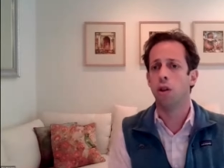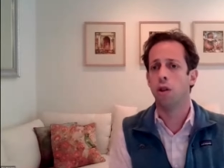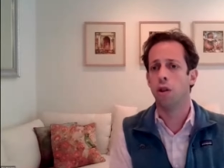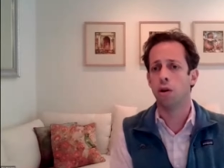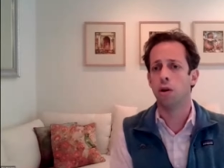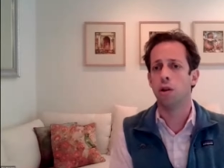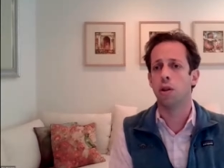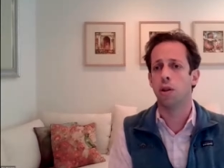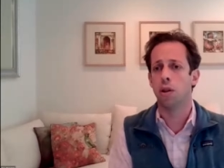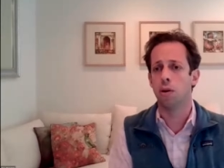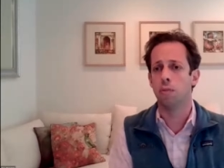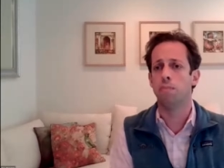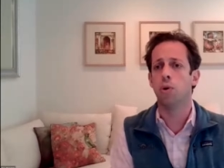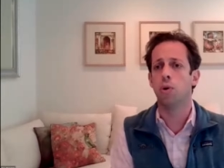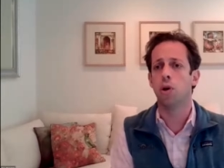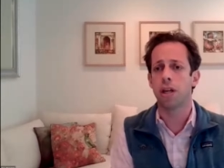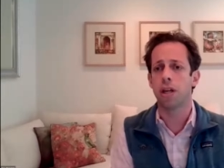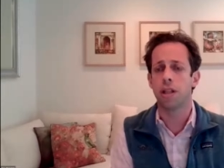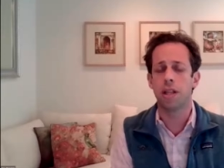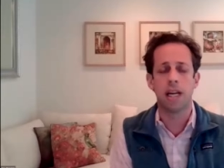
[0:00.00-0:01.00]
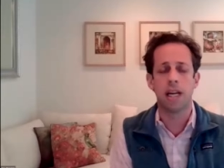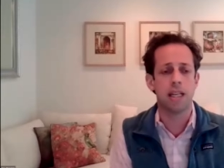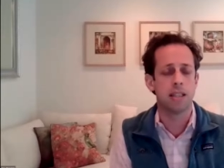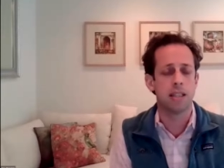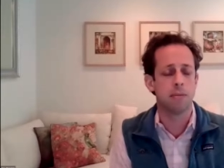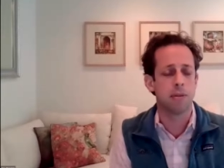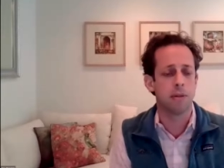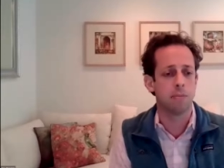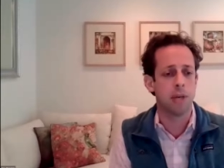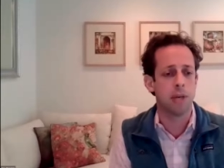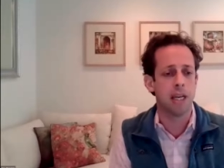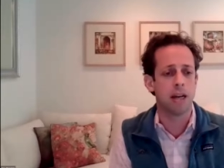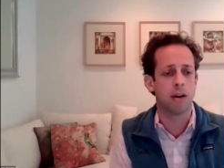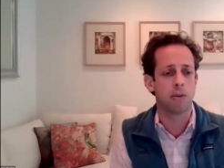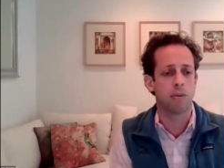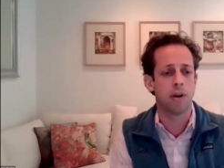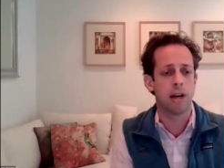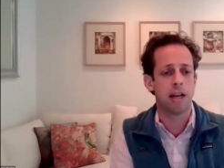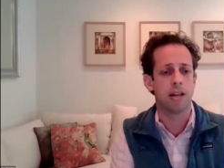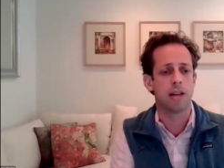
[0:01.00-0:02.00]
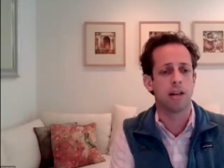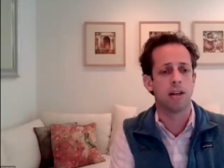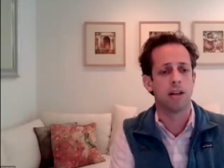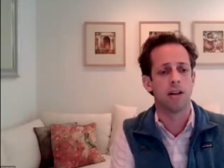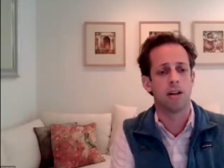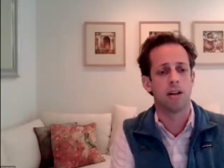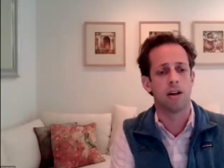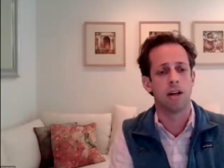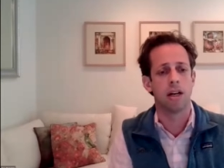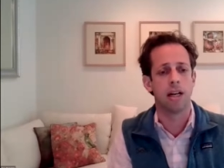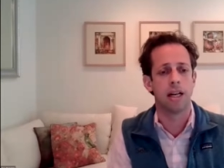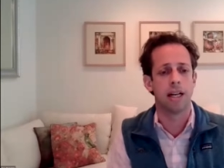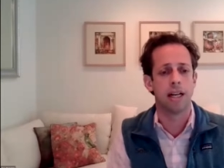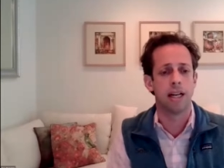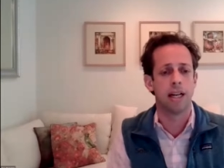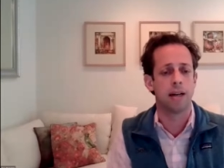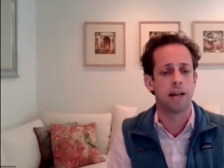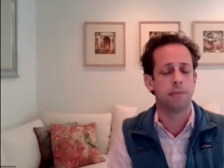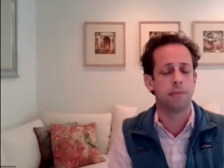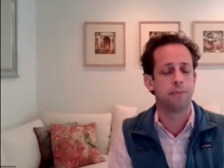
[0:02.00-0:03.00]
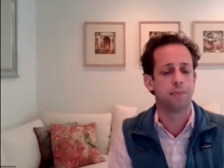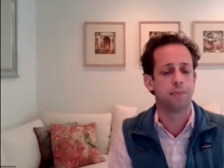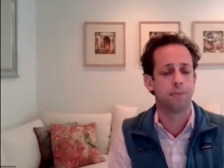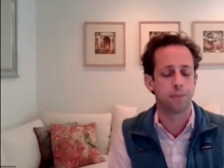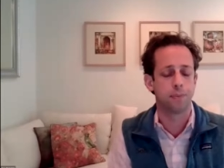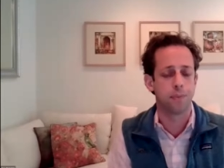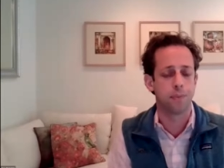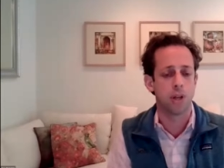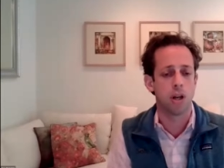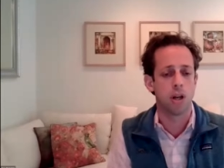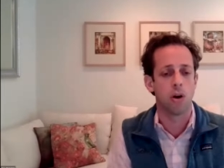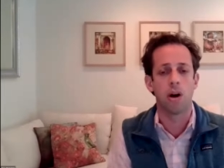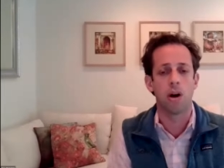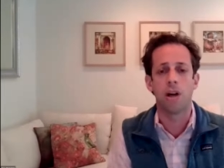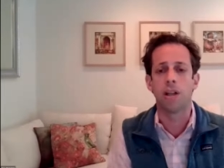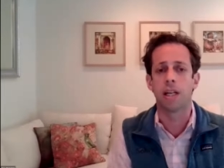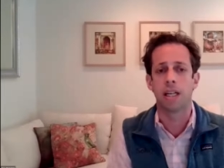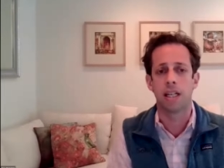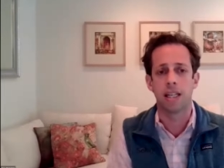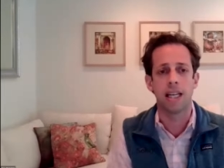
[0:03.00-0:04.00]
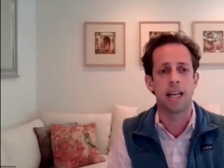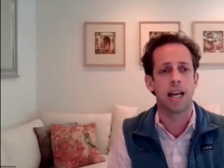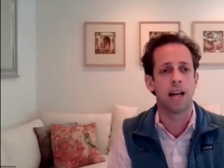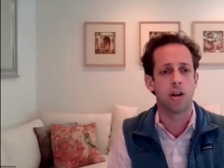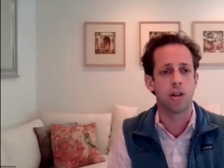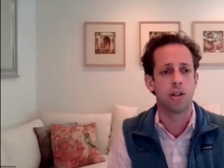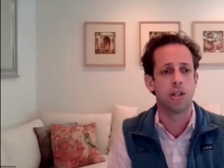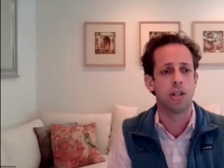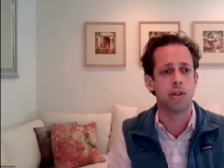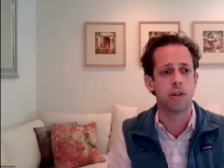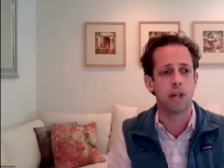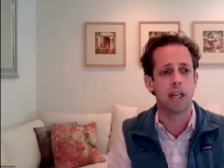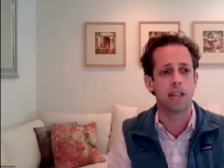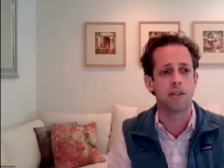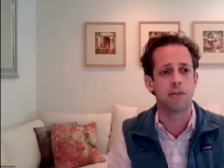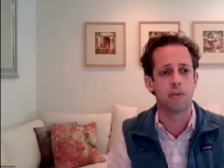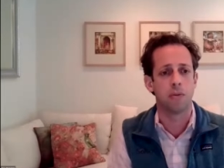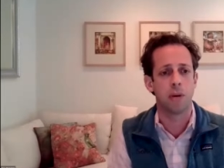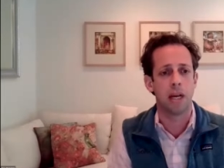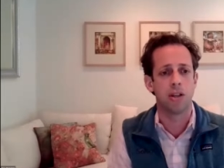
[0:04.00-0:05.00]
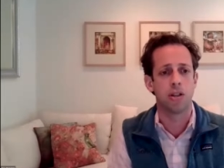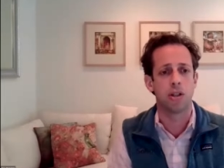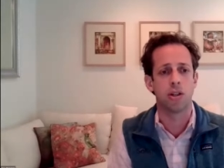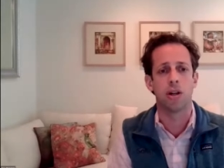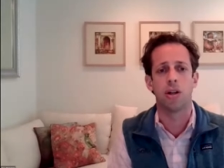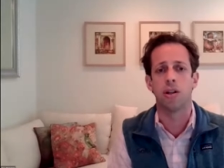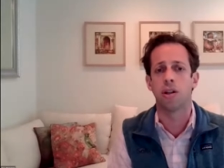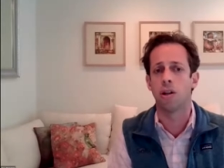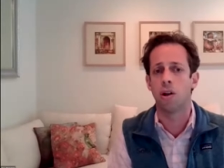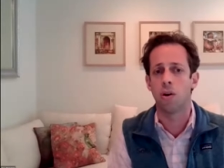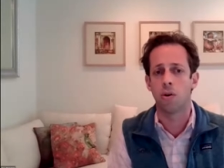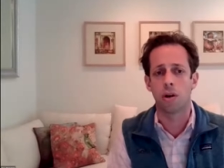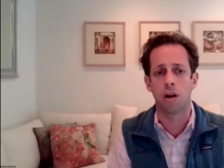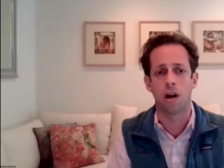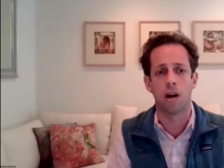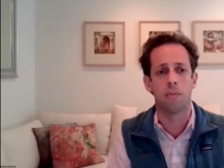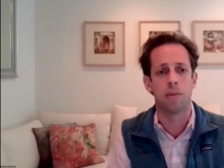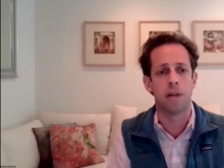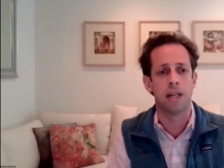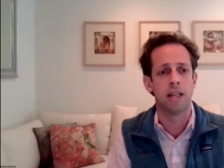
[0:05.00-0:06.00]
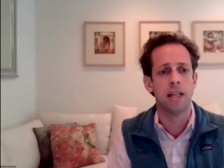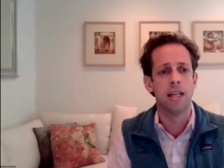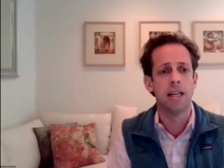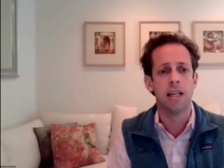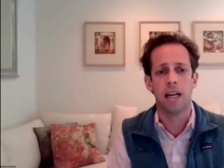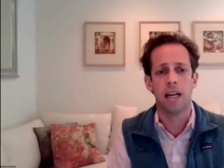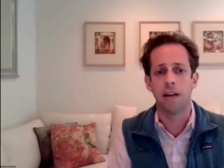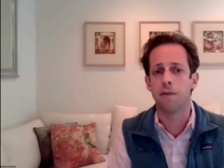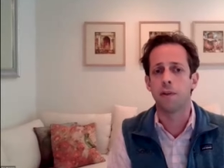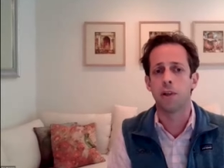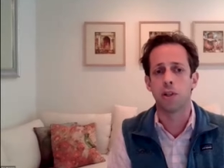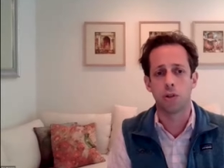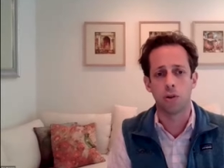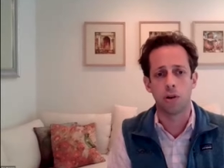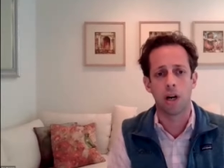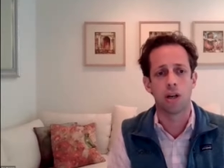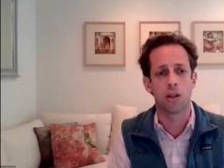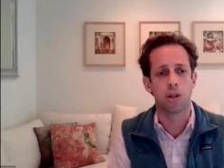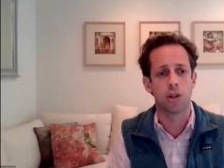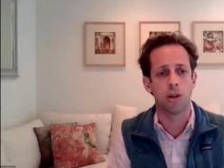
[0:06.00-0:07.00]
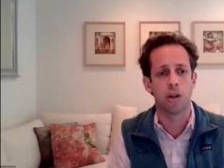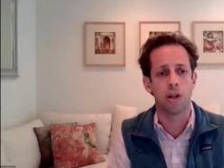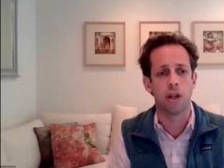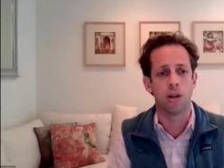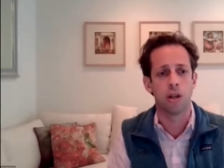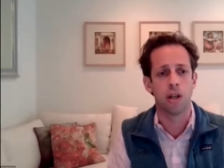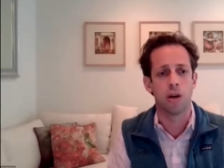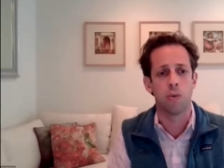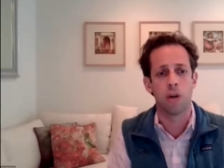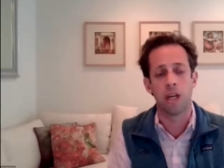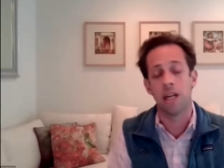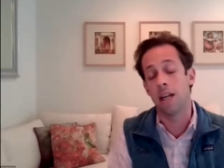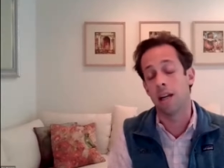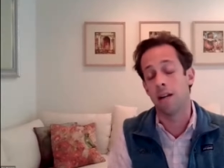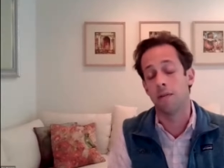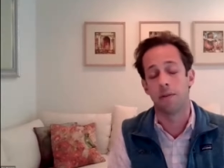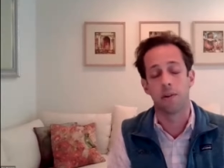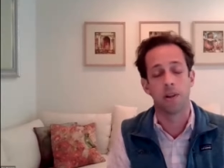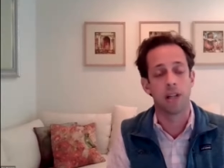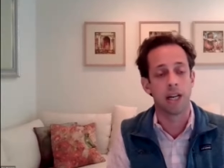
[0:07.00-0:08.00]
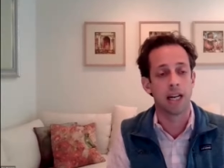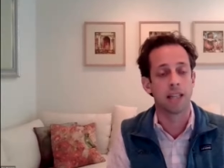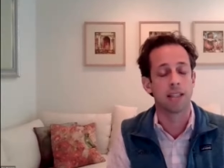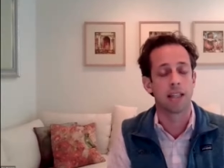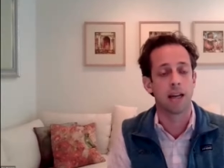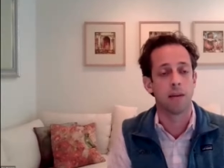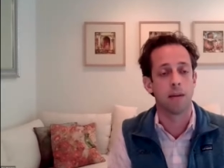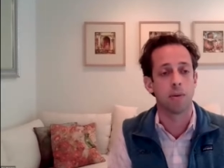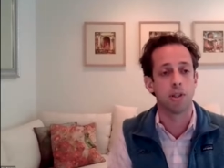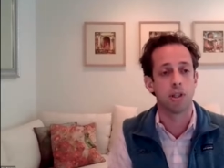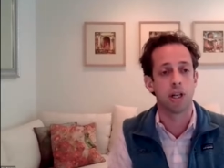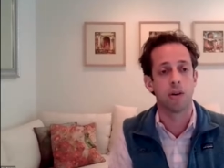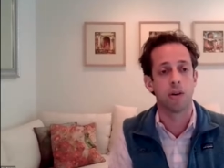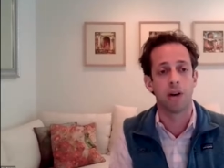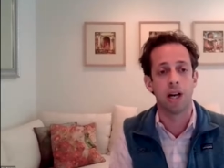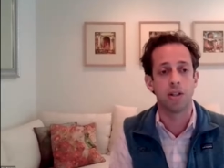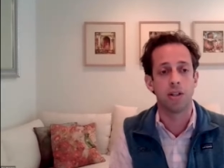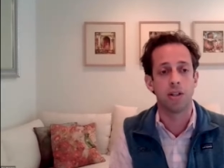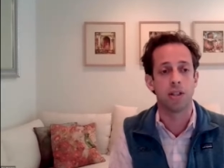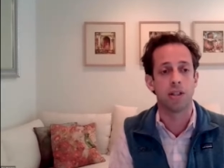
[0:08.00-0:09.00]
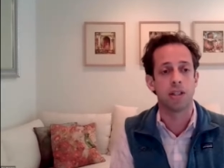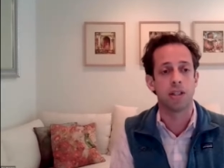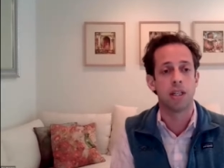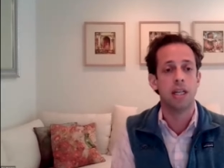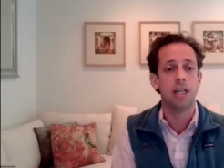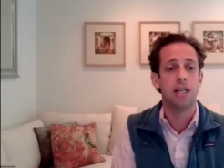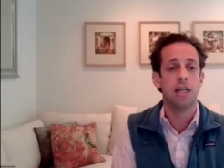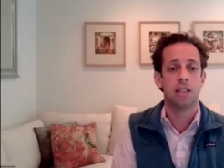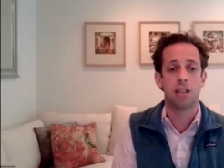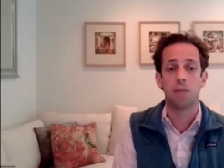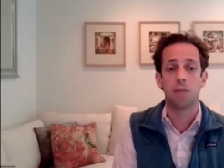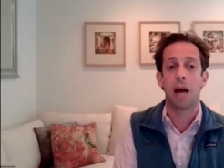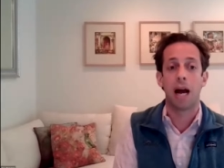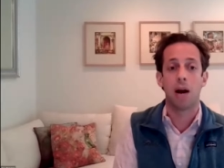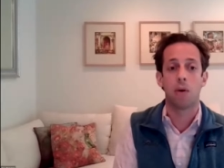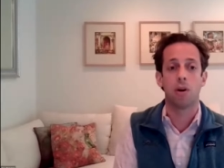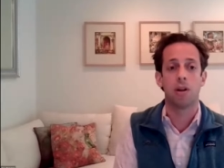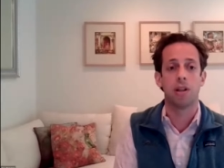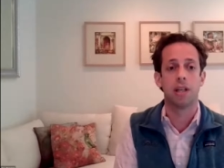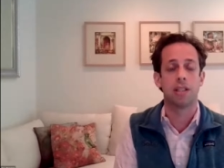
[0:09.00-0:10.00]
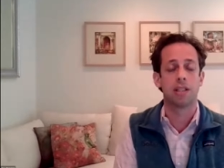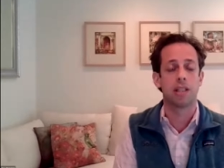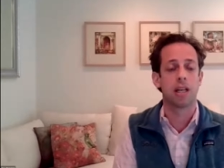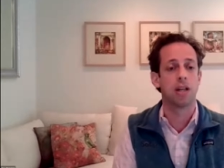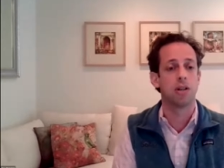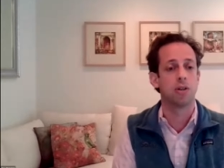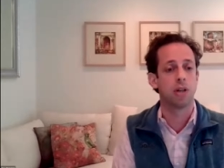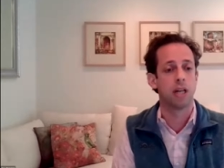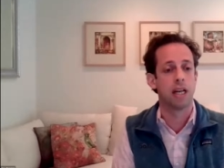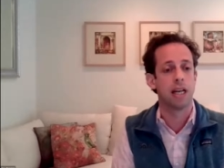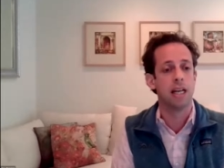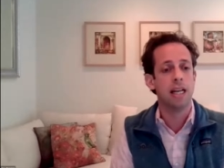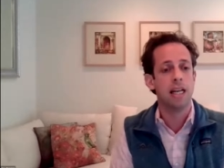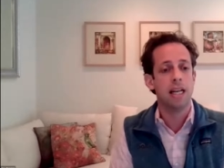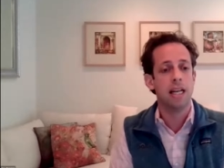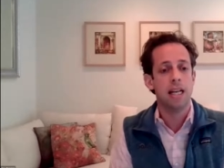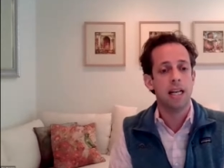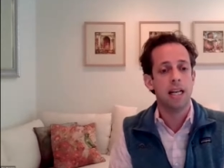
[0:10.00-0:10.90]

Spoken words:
the book that is being written on, on the clean energy transformation, on the low carbon infrastructure that we need for the next couple of generations to power this country,